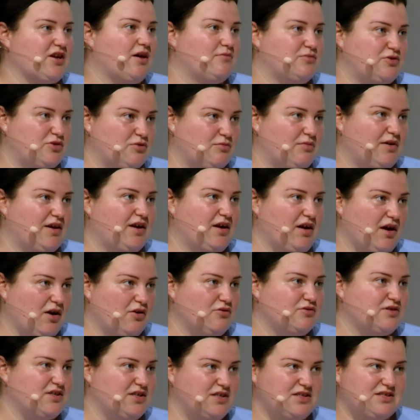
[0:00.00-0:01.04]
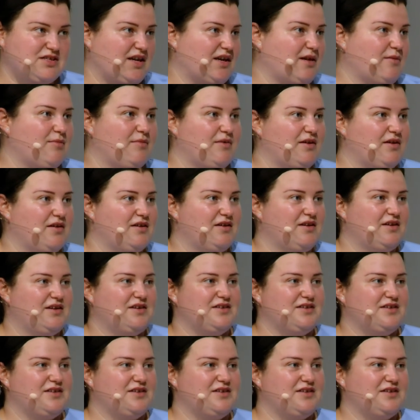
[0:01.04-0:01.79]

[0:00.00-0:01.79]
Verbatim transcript: come to my house and take me.